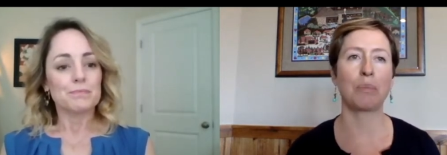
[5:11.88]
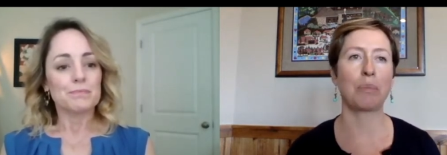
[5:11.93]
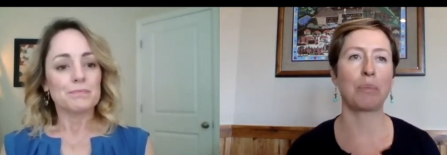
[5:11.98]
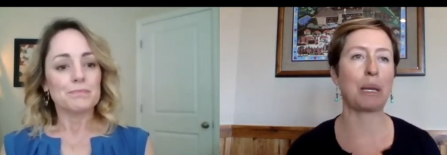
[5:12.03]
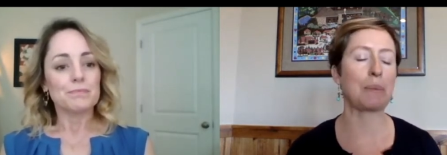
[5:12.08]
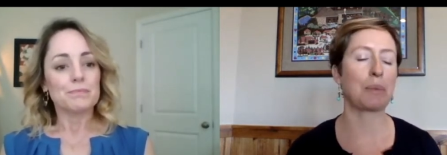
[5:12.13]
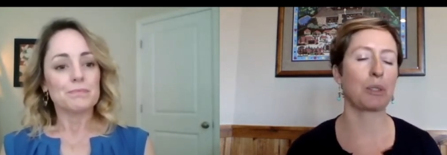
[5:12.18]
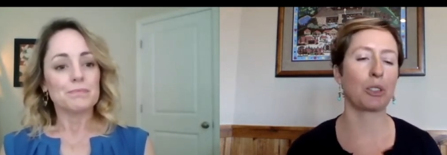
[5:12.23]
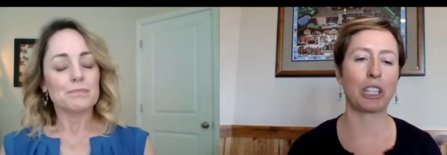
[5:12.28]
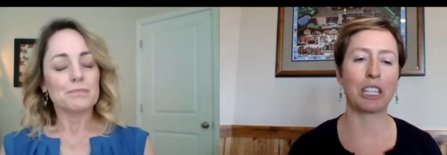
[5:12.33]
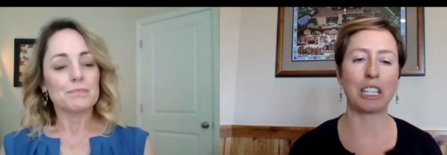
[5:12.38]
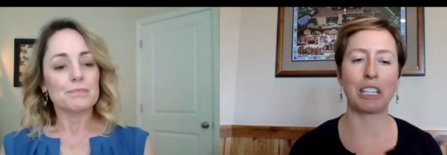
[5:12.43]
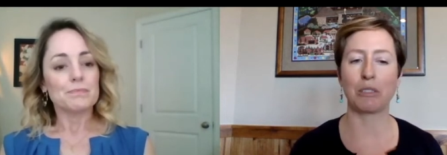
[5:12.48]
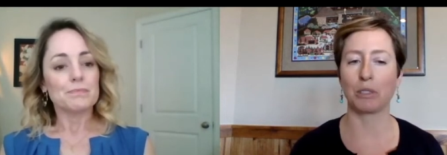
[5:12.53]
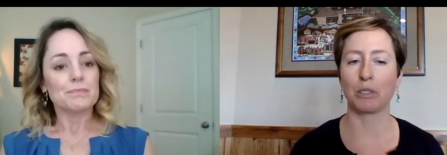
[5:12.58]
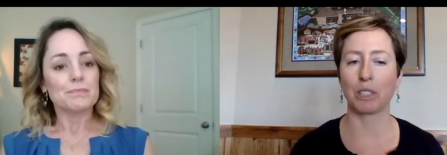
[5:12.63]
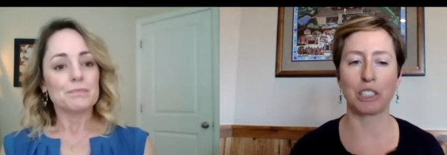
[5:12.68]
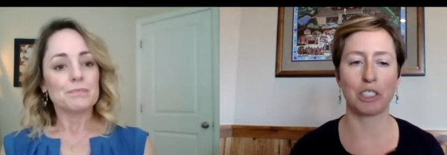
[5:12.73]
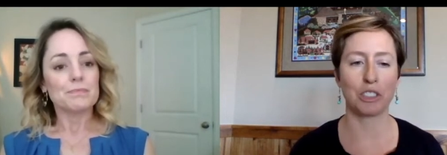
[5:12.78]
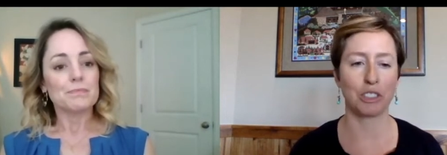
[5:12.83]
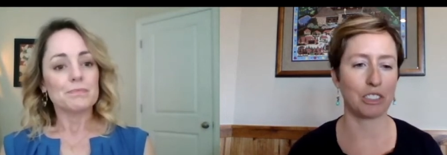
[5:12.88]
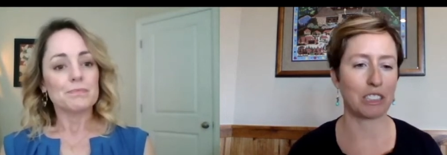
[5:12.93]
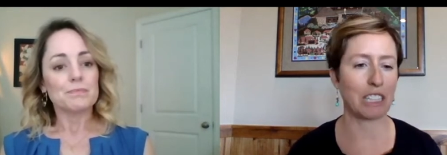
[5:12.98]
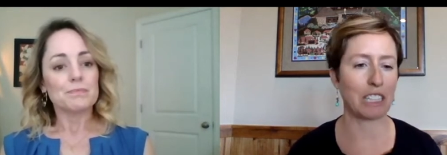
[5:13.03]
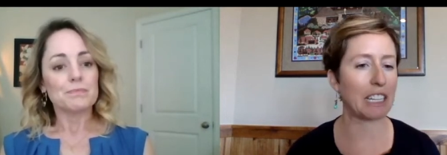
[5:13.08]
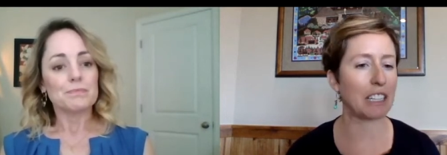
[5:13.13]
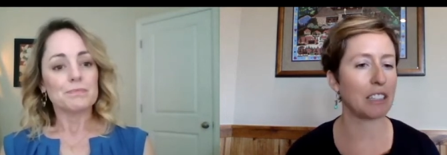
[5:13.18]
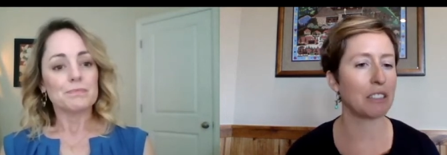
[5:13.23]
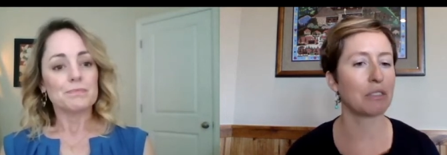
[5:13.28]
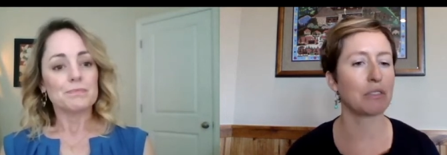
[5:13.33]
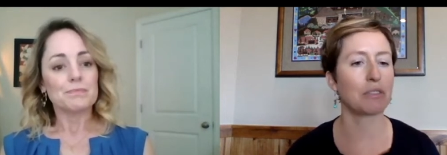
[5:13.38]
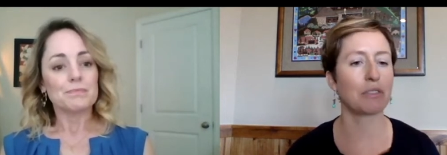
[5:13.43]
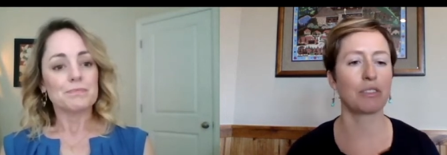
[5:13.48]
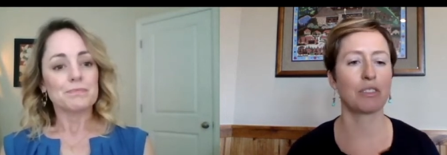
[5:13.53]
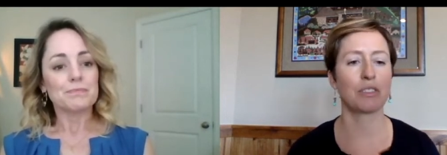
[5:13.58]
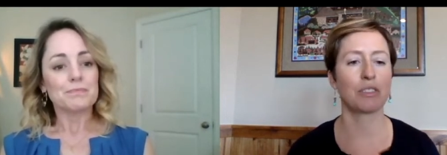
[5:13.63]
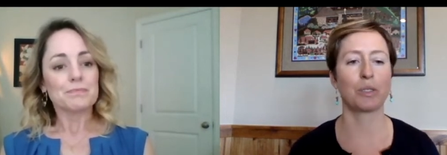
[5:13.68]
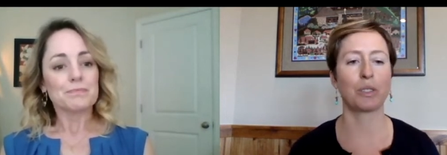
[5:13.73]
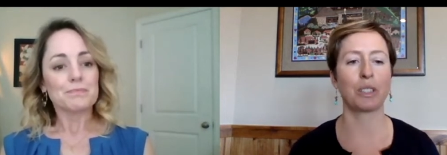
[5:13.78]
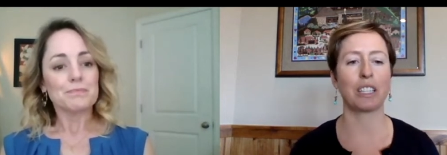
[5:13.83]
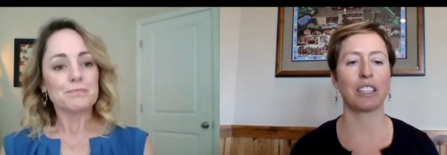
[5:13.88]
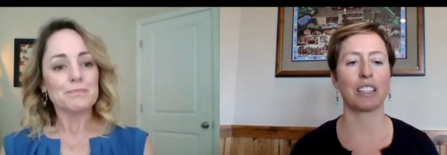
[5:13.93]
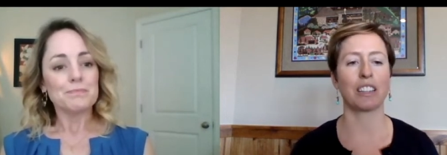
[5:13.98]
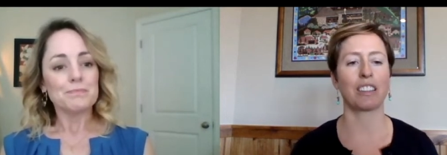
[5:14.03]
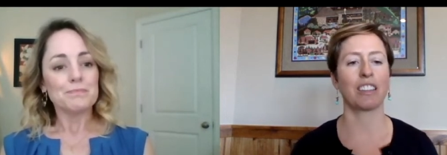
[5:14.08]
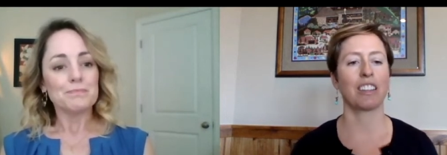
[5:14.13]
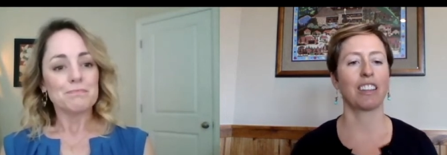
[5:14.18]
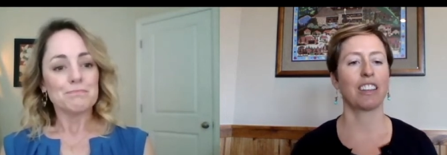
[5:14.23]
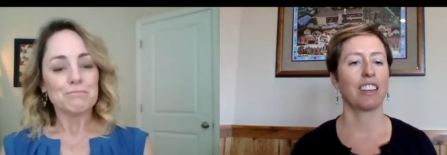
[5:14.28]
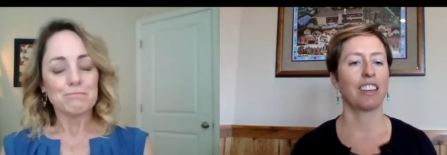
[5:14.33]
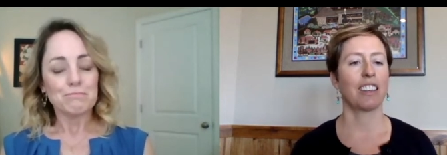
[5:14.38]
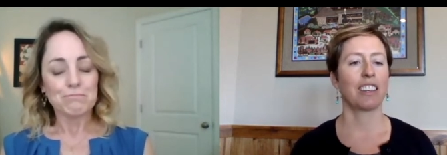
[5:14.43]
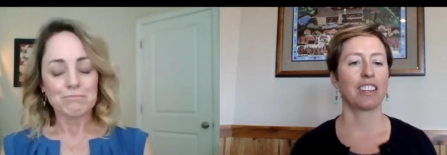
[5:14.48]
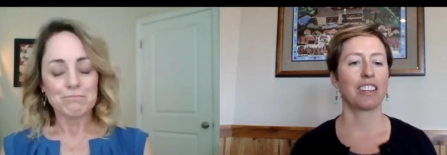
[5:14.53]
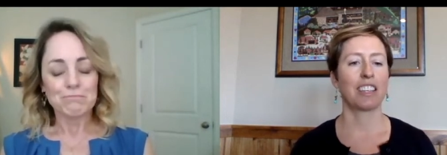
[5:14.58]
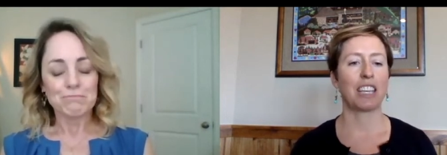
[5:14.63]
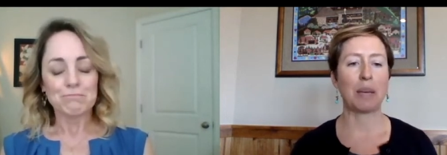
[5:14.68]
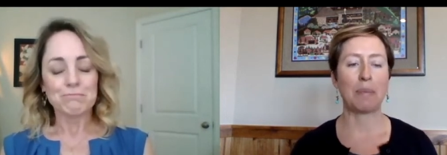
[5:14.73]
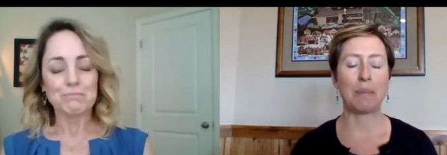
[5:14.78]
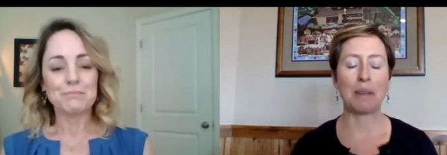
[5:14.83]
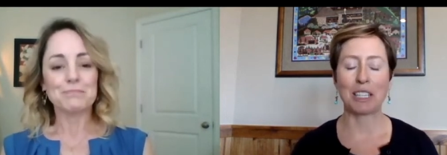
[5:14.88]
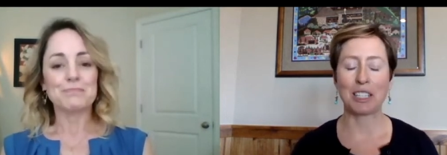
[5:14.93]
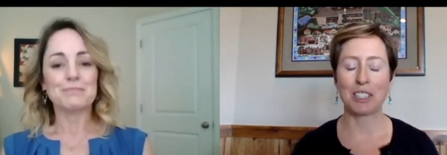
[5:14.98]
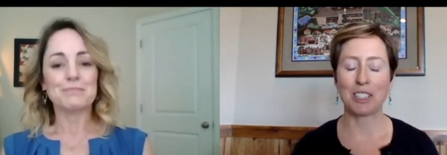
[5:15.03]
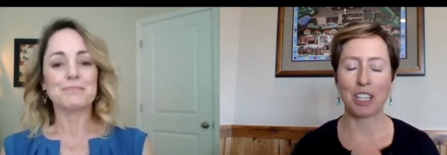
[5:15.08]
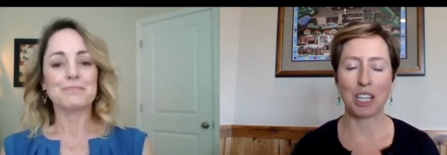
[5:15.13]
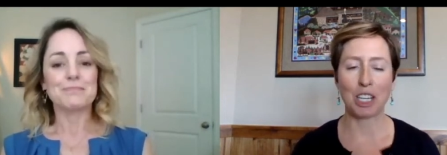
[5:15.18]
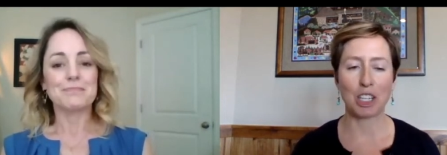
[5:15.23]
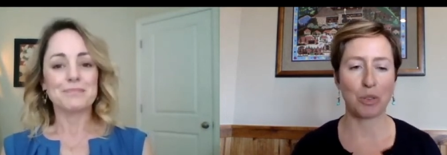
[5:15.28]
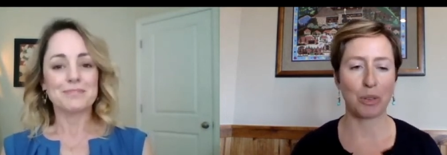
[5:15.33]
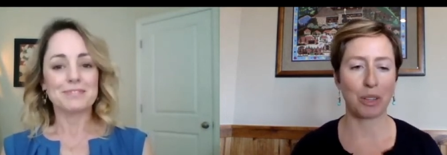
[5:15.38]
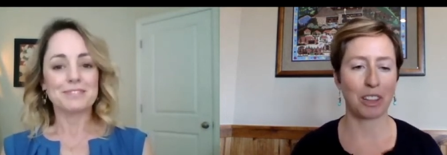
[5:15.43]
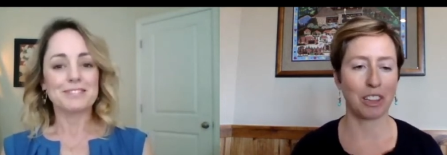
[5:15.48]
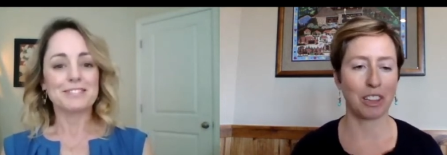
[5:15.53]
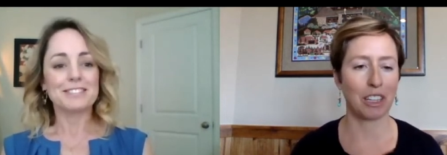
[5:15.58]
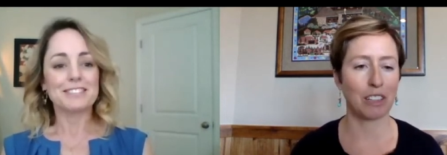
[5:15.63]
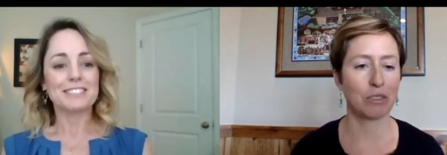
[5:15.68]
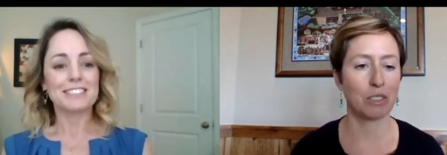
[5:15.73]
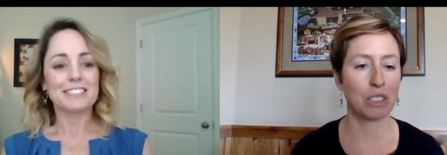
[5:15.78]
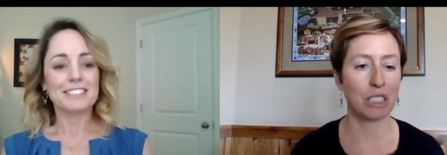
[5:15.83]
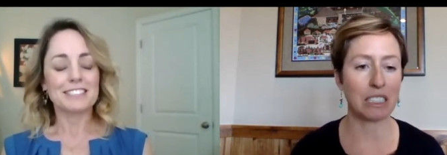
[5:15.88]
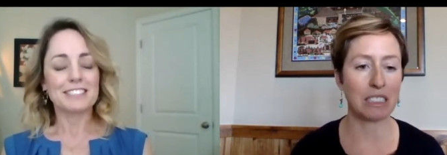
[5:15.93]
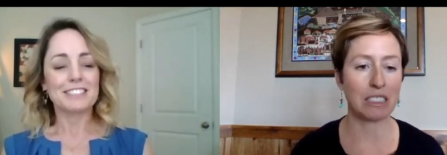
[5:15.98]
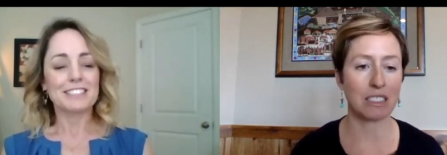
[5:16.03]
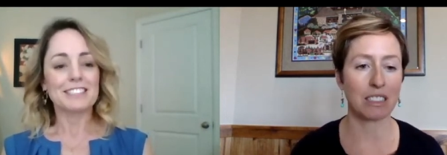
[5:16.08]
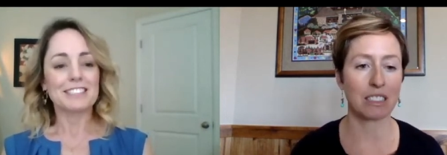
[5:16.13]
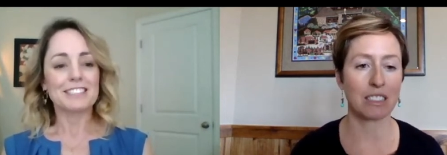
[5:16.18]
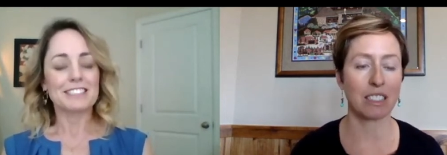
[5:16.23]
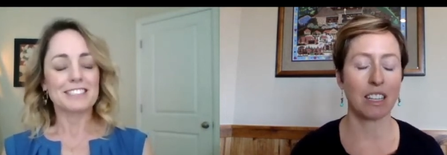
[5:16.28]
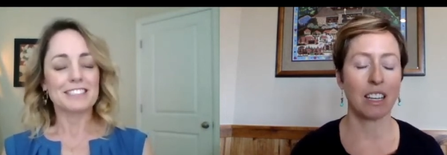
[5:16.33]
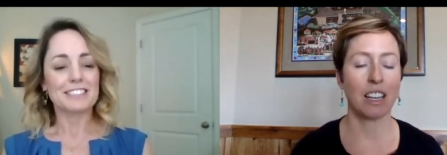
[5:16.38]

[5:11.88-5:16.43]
Speaker 1: people are getting really creative with mm-hmm. keeping in touch with loved ones.